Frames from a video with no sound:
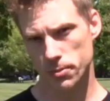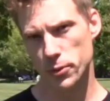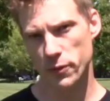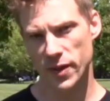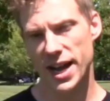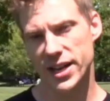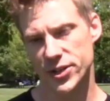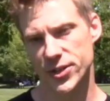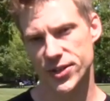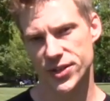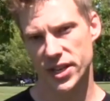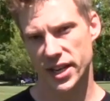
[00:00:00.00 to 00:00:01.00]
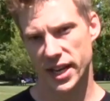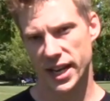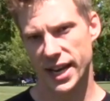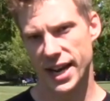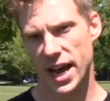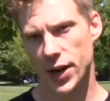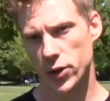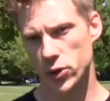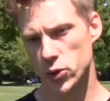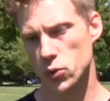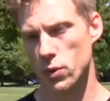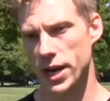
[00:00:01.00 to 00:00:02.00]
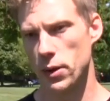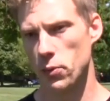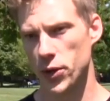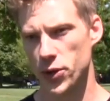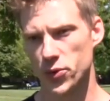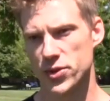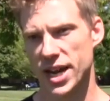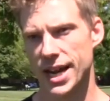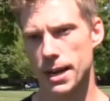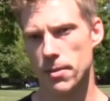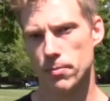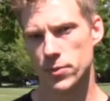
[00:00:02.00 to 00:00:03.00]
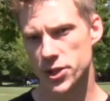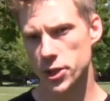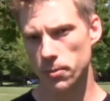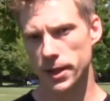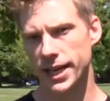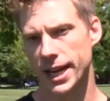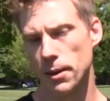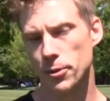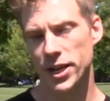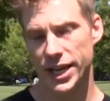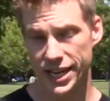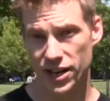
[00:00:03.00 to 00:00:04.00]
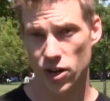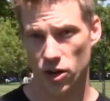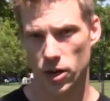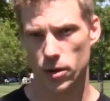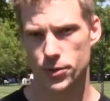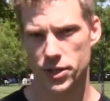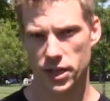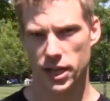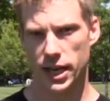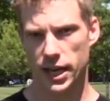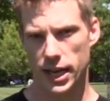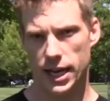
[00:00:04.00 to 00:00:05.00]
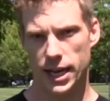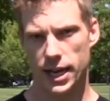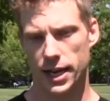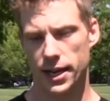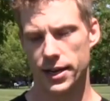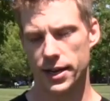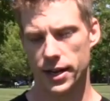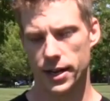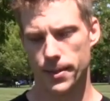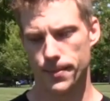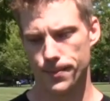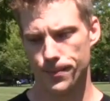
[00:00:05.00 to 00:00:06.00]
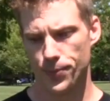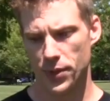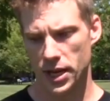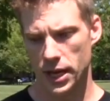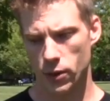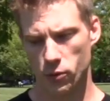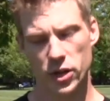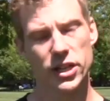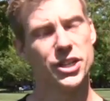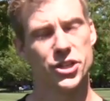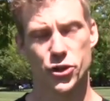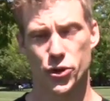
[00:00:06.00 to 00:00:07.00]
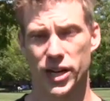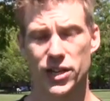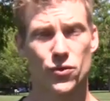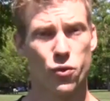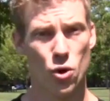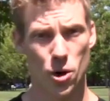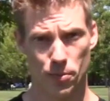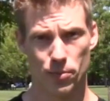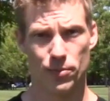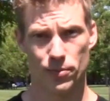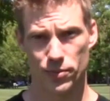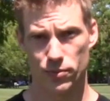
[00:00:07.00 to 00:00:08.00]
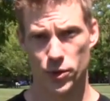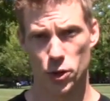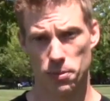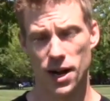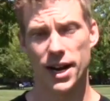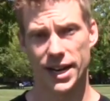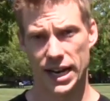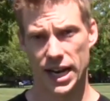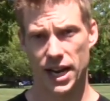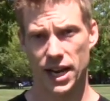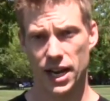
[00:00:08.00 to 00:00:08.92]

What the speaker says: simple factors and how to lose weight with your diet, still being able to eat carbs, and really just transform your body.